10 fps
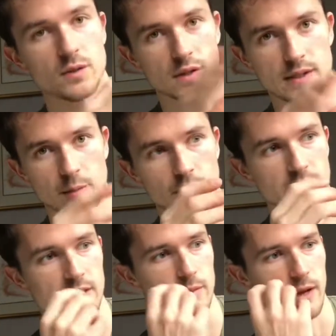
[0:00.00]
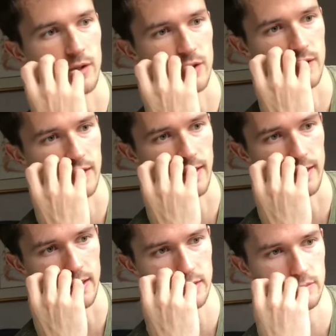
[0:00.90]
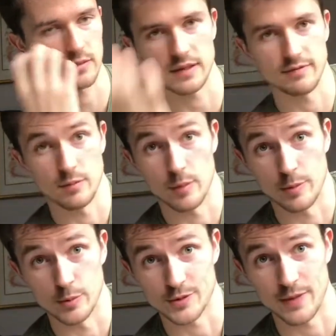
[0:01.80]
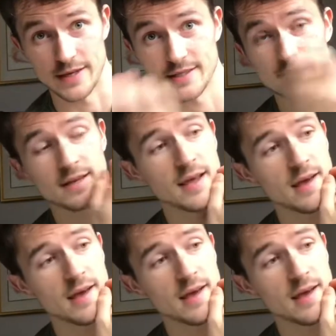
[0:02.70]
so I separated them out just to give them a bit more space,